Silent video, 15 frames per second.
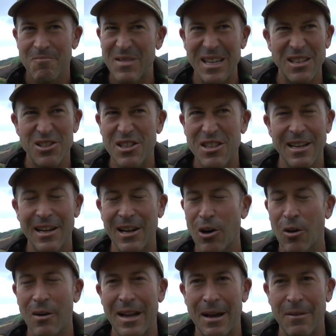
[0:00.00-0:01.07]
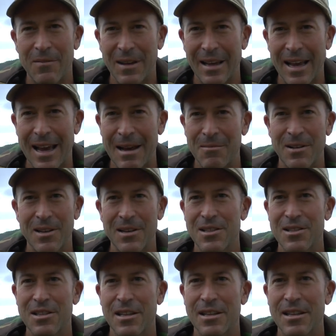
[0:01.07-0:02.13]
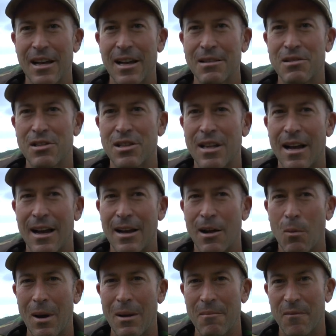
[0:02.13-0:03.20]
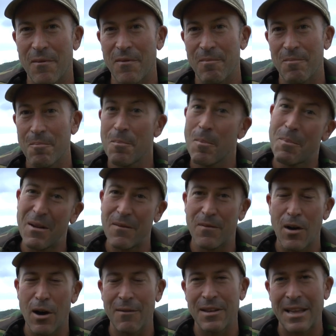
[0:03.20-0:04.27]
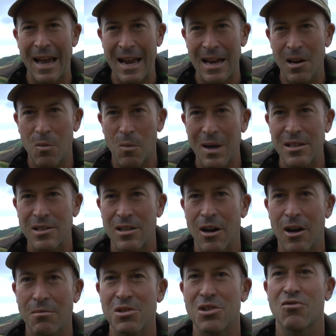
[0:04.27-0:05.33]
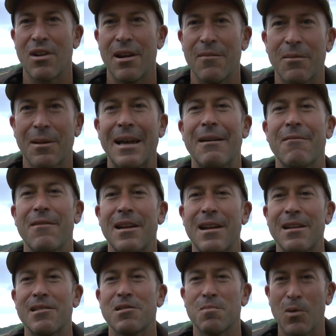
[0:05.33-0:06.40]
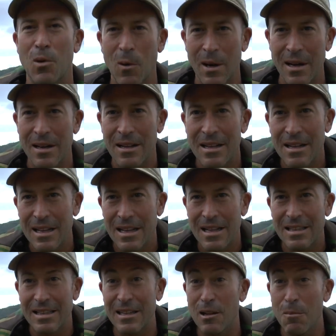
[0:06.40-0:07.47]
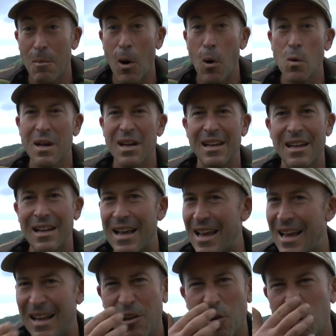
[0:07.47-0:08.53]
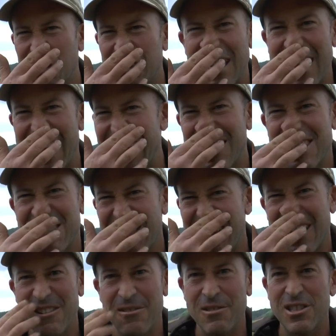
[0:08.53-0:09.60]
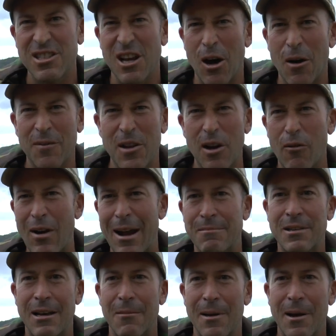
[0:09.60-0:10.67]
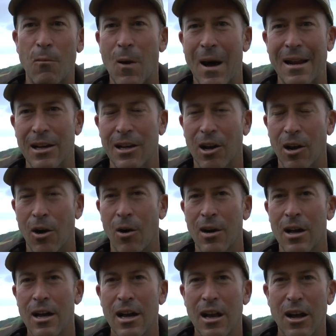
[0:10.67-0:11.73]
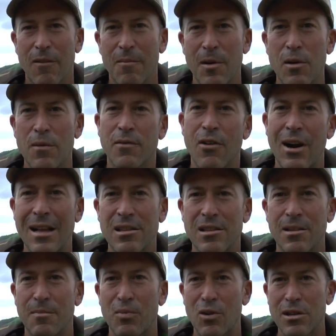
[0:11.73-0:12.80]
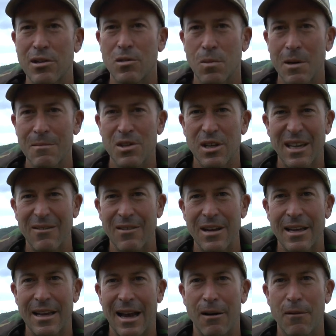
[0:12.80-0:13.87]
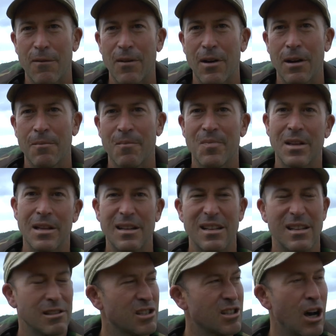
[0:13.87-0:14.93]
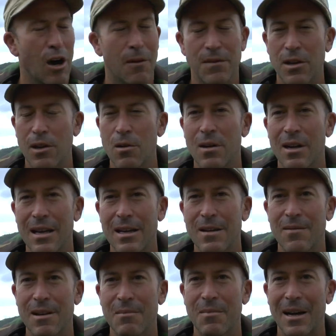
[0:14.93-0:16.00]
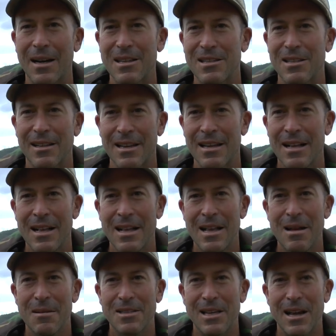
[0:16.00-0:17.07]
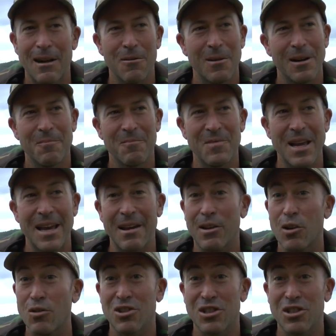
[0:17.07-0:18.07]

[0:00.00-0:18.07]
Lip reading: didn't see a lot, nothing happened. And today I went a bit further down in the West Arm, just round from Kevin Ellis Point. Did the morning there, looked dead, so this afternoon, I wrapped up about 1 o'clock, and I've moved round to the bridge swim to give it a go for this afternoon and evening, basically. So got